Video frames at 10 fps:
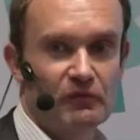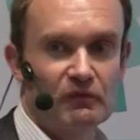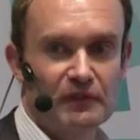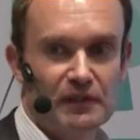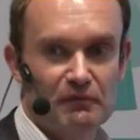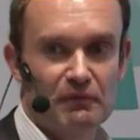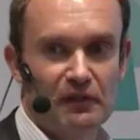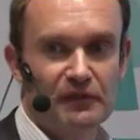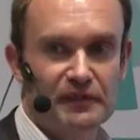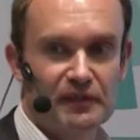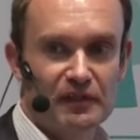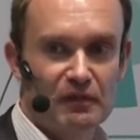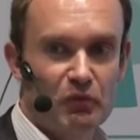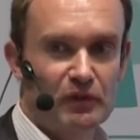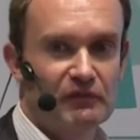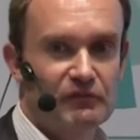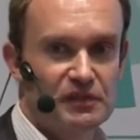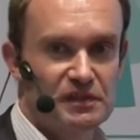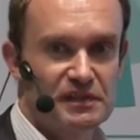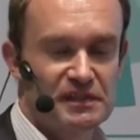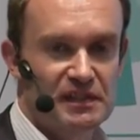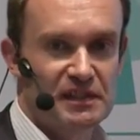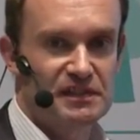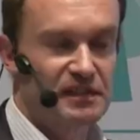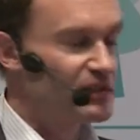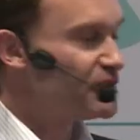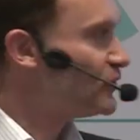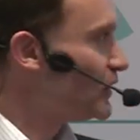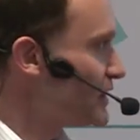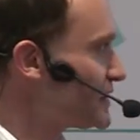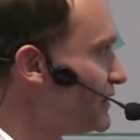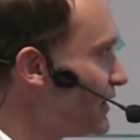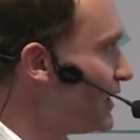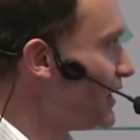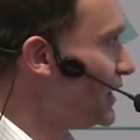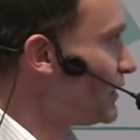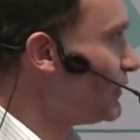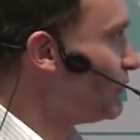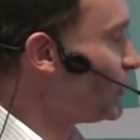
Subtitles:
already about the model which is discussed in the US, where we